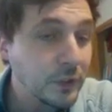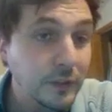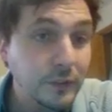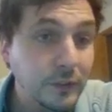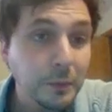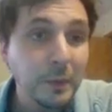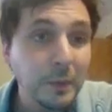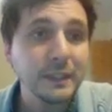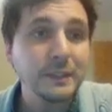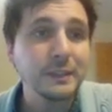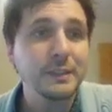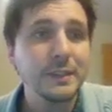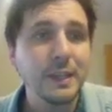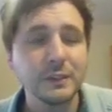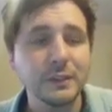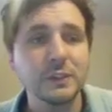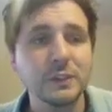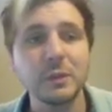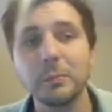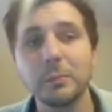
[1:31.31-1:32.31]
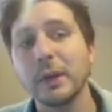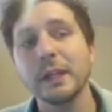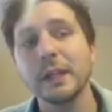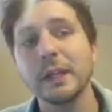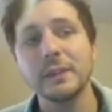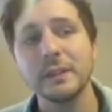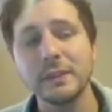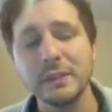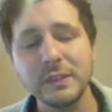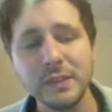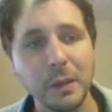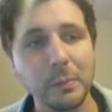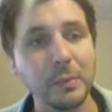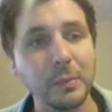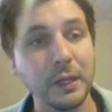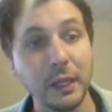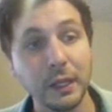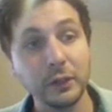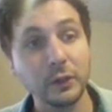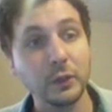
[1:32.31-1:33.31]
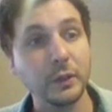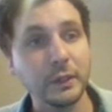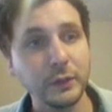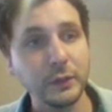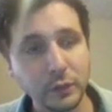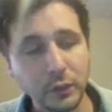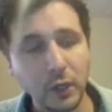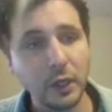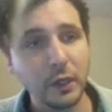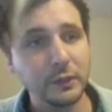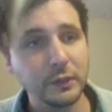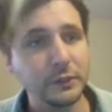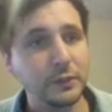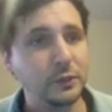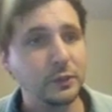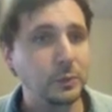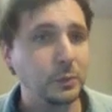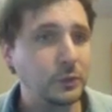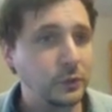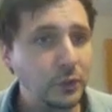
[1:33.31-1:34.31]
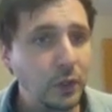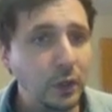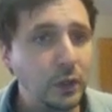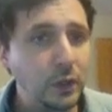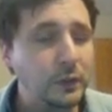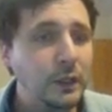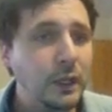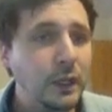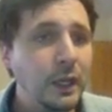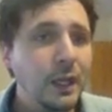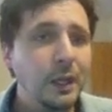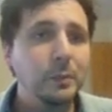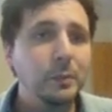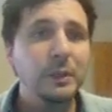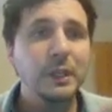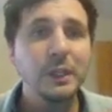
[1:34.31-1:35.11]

It doesn't make sense to break this up and increase costs as a result